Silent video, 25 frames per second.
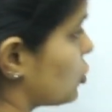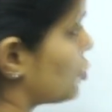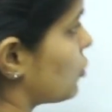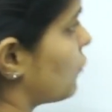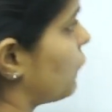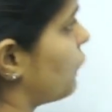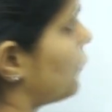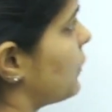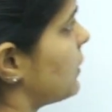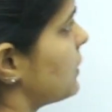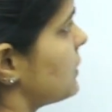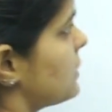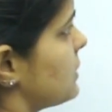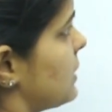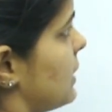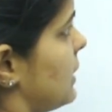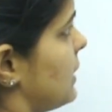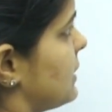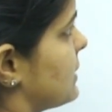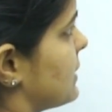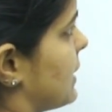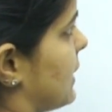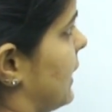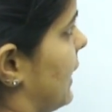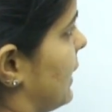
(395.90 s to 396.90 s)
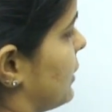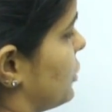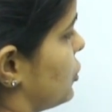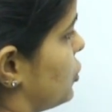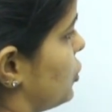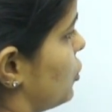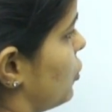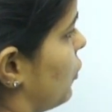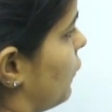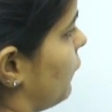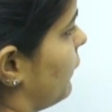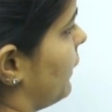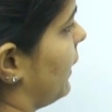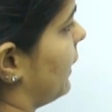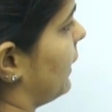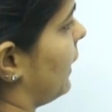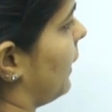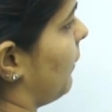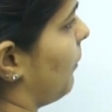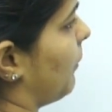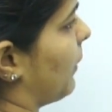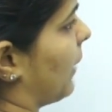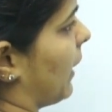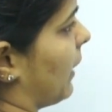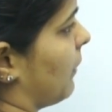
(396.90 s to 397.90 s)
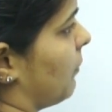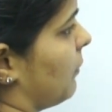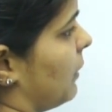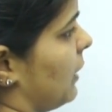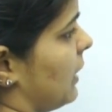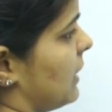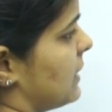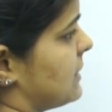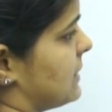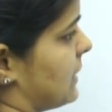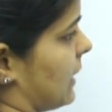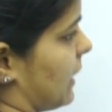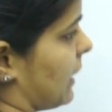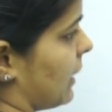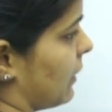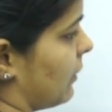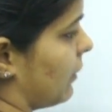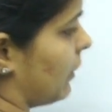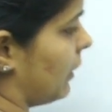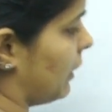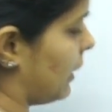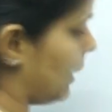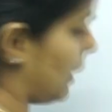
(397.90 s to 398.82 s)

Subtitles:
So first is collection of data, primary and secondary